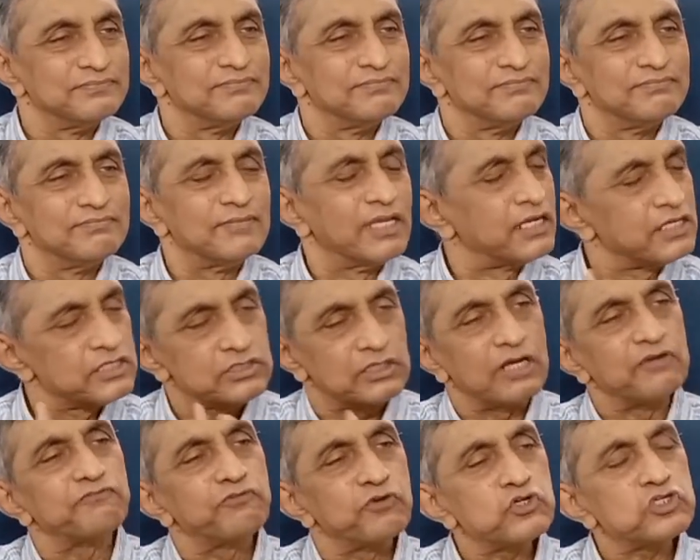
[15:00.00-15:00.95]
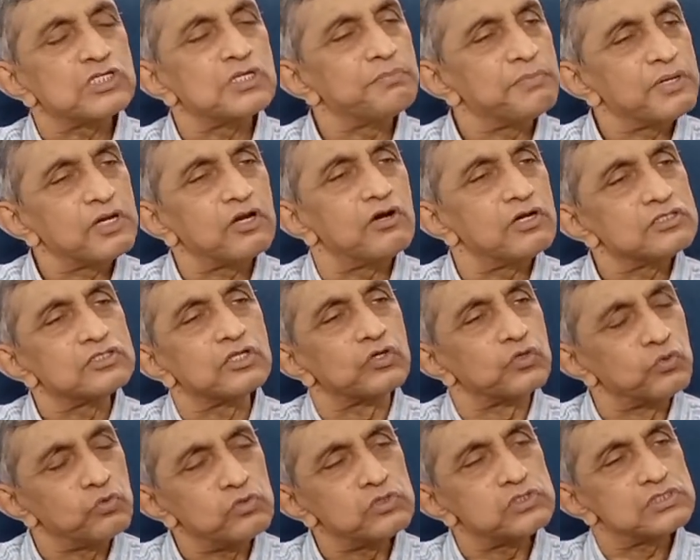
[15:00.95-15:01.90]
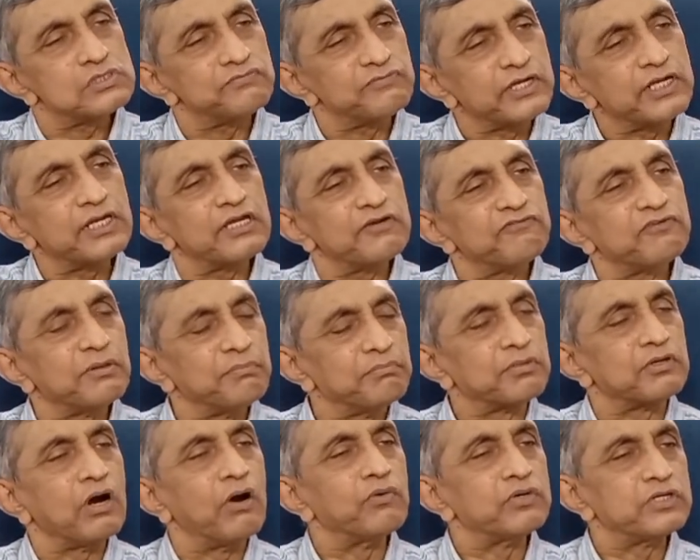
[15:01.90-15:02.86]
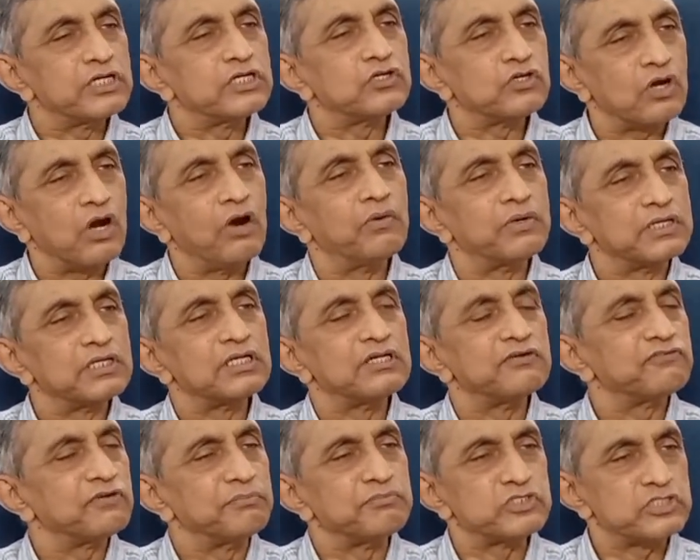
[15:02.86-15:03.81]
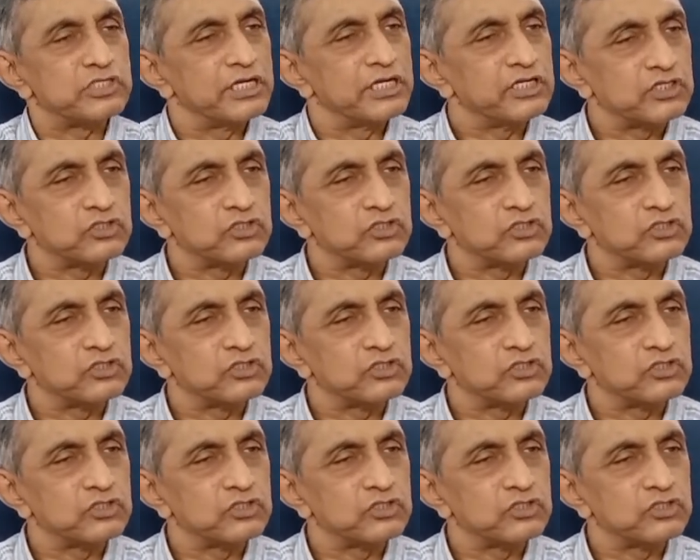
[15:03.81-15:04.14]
There is confusion because the rules vary from county to county, from state to